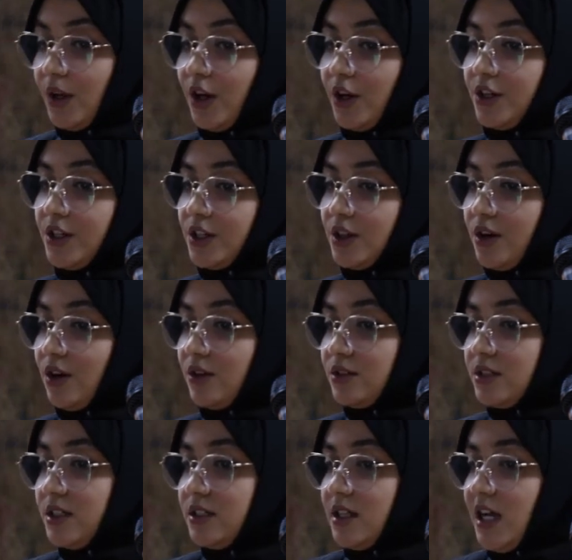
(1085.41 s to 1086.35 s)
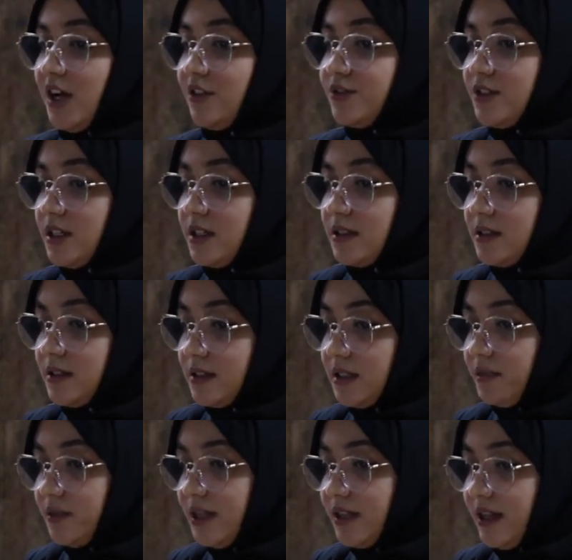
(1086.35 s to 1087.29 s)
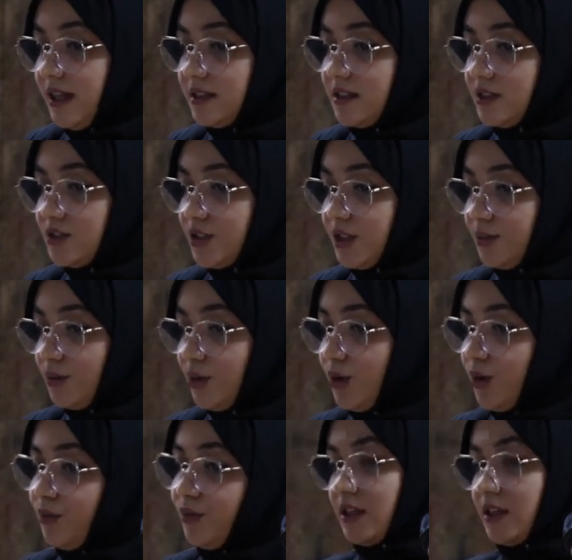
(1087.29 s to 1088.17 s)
Recorded after duplicated remove